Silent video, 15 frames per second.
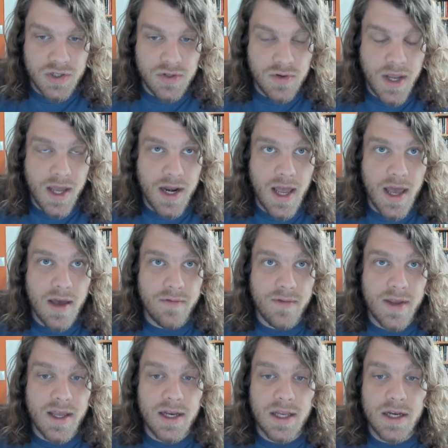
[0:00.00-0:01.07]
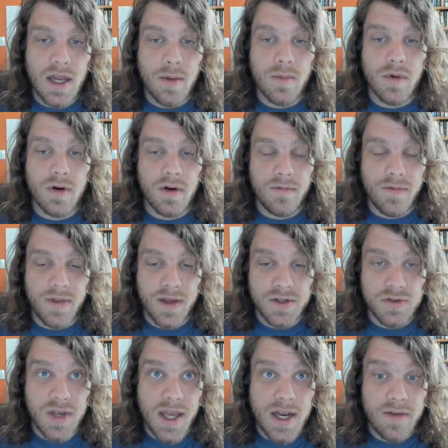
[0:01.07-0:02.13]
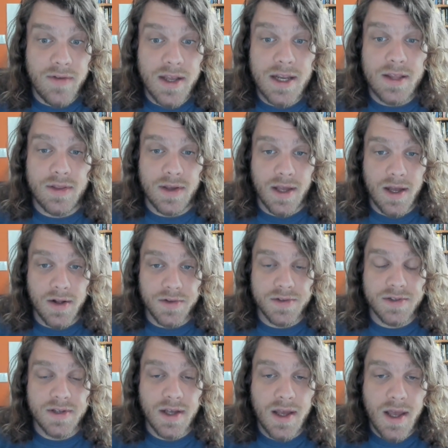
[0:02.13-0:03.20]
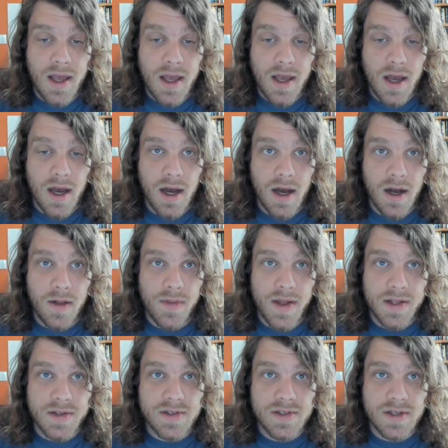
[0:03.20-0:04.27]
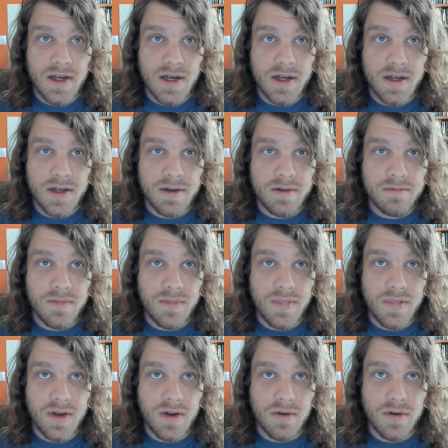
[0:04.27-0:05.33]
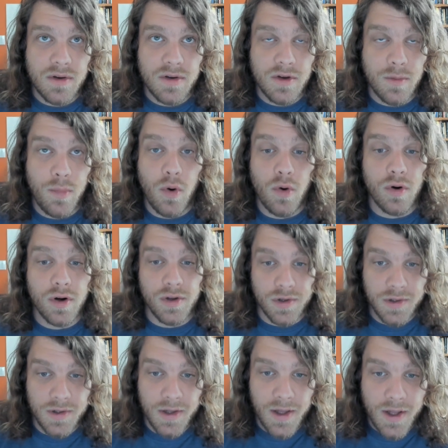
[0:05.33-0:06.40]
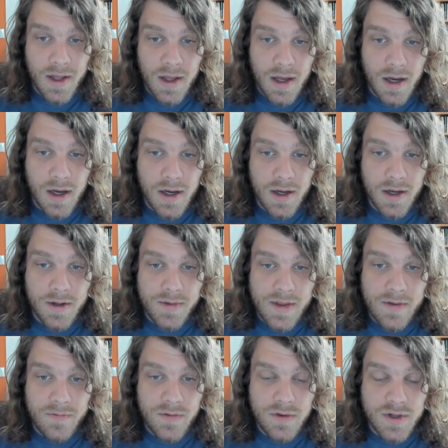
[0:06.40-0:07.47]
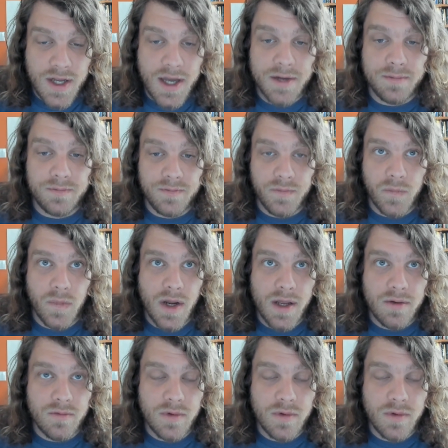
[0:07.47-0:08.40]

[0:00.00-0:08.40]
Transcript: You can't have any number of things. You can't have anything else uh, that's uh, you know corporeal uh, if you're dead right?